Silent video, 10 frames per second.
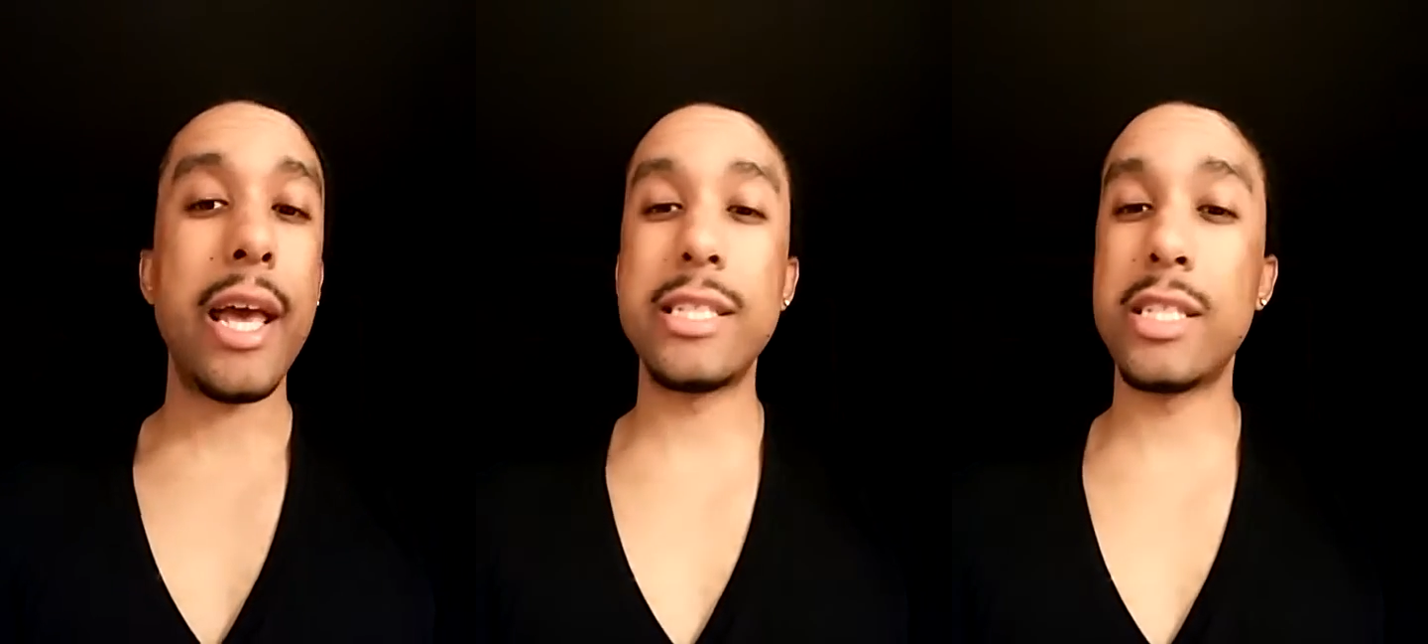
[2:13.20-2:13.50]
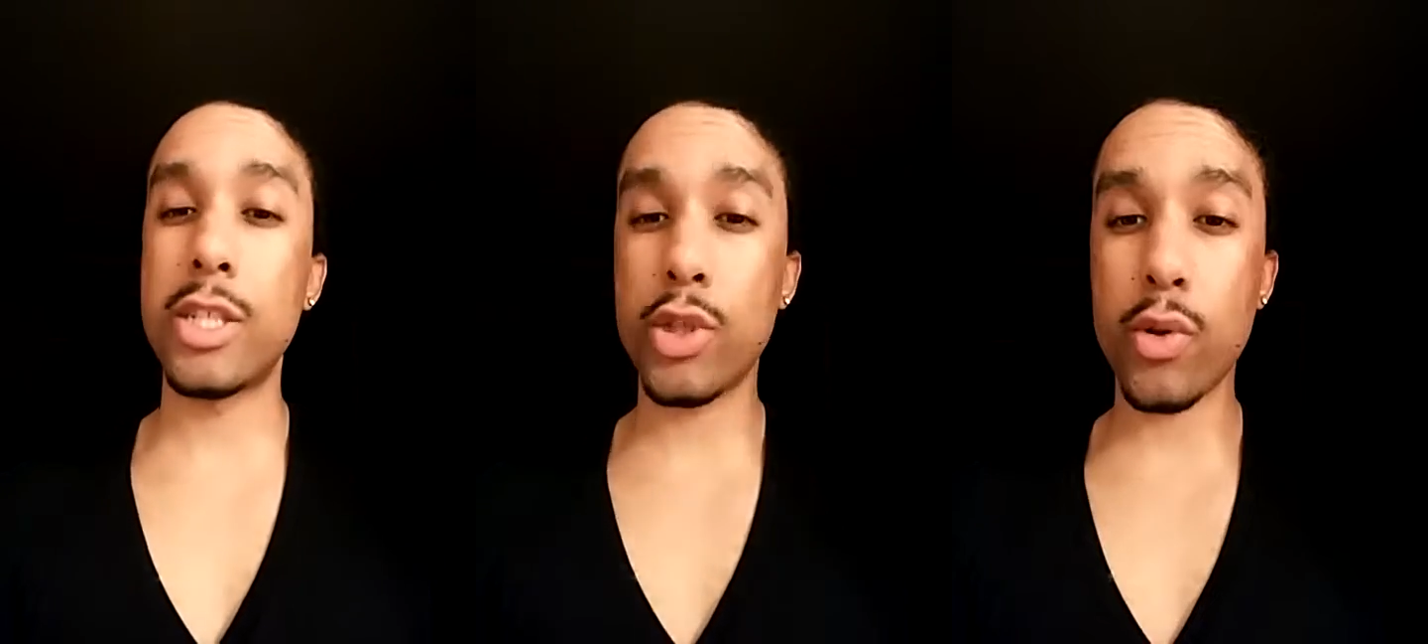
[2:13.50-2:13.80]

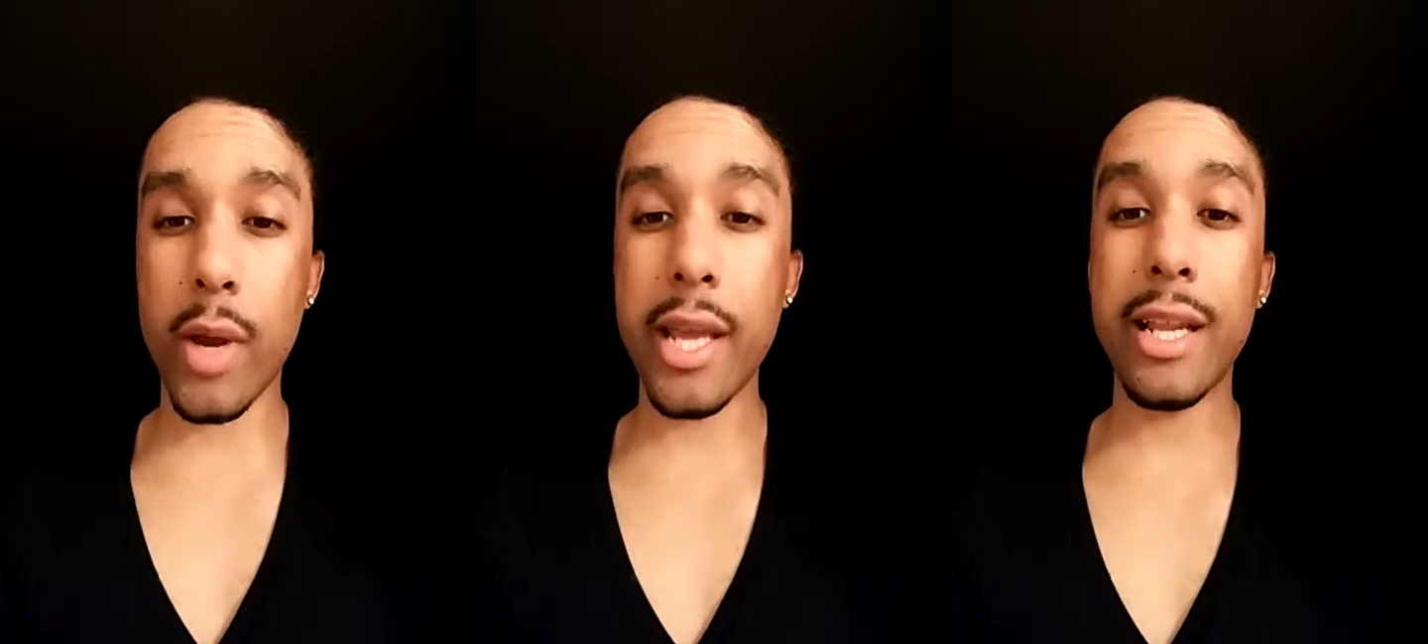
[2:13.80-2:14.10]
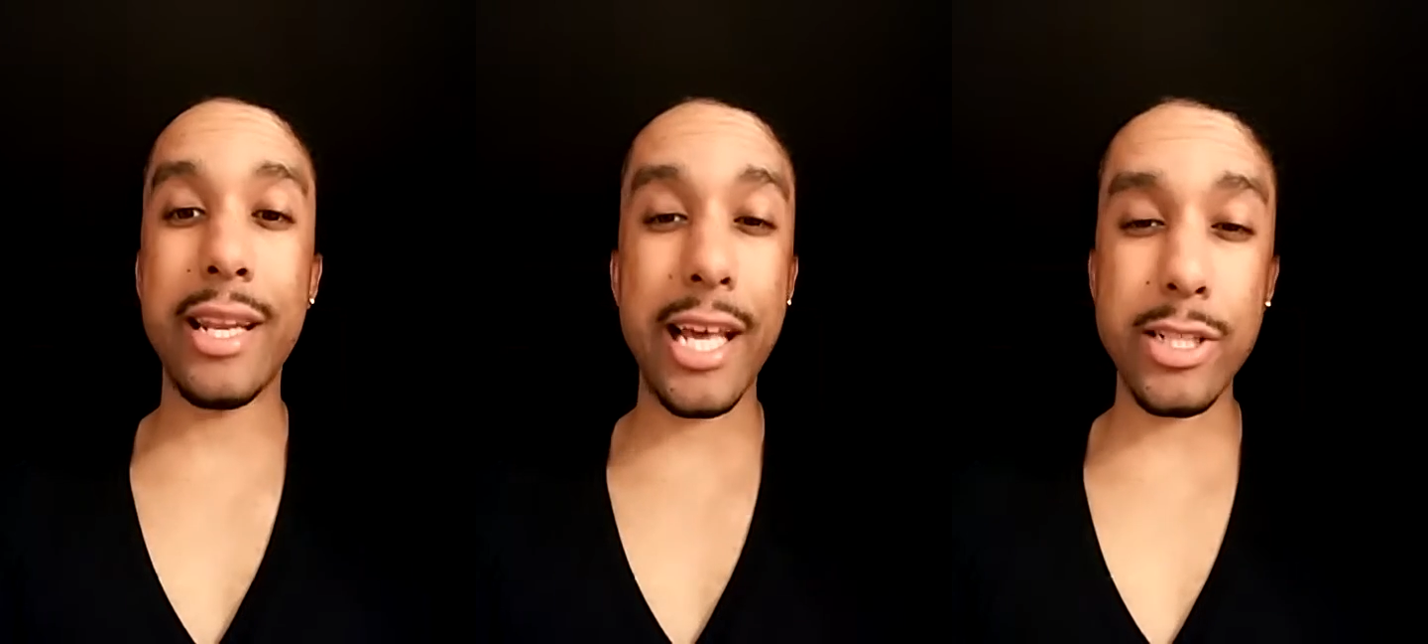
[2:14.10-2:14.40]
is a
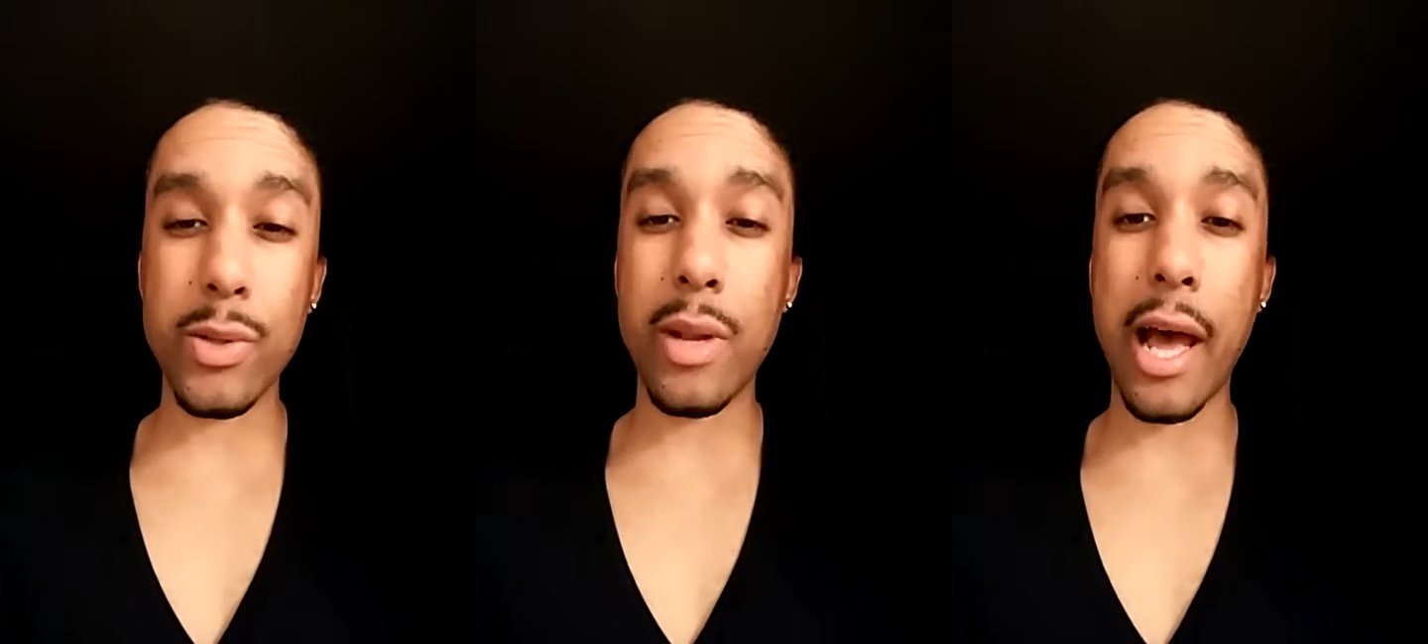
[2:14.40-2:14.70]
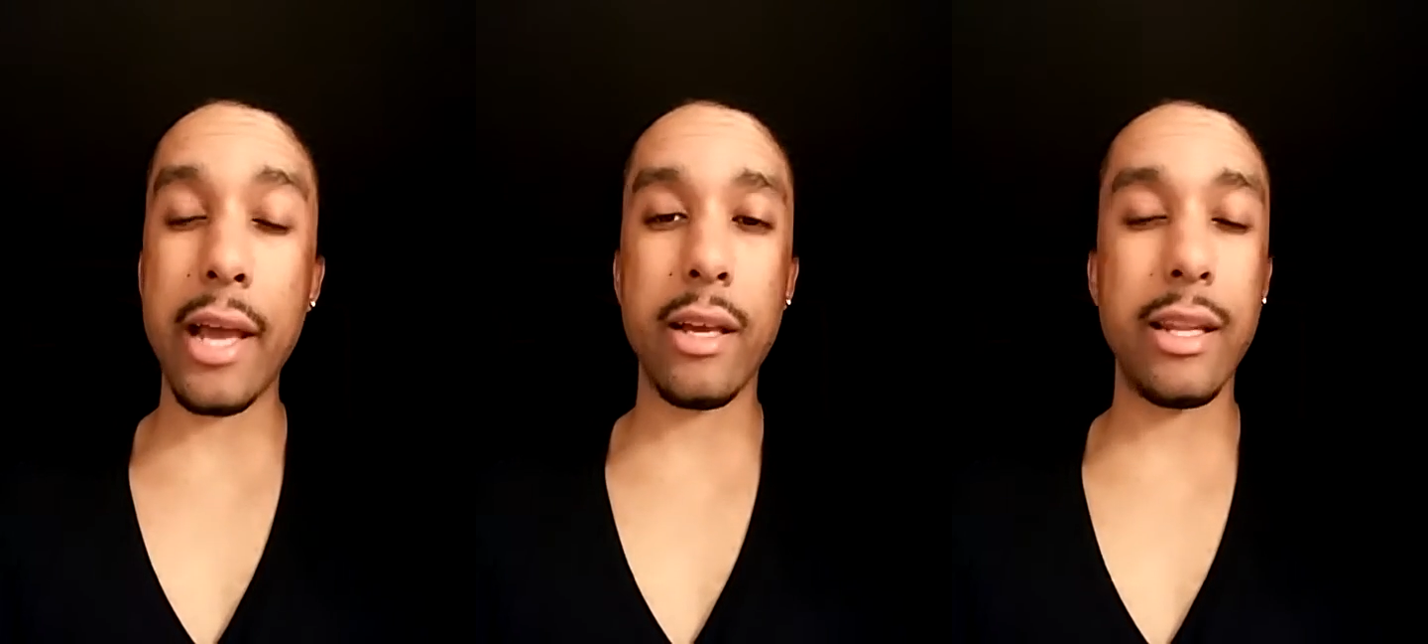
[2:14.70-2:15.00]
straight, laser-like,